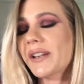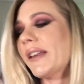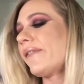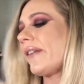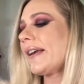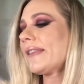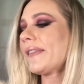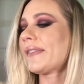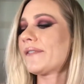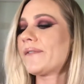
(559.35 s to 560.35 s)
and I find
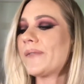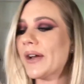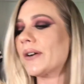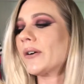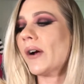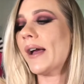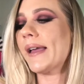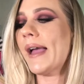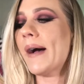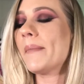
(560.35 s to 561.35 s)
that the fairer
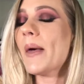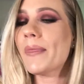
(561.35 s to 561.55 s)
I am,